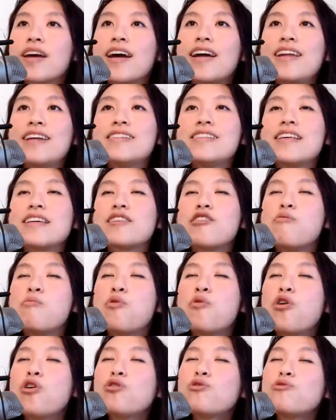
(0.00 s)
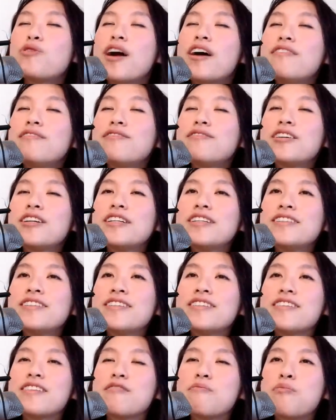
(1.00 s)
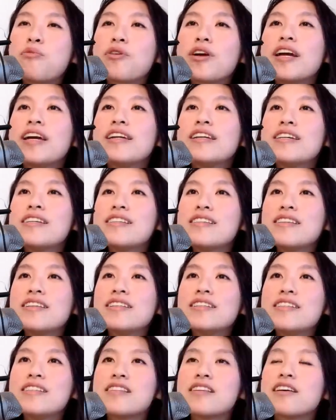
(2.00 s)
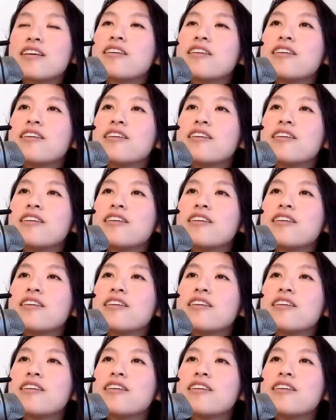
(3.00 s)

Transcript: And it's like the more reverence, the more innocence,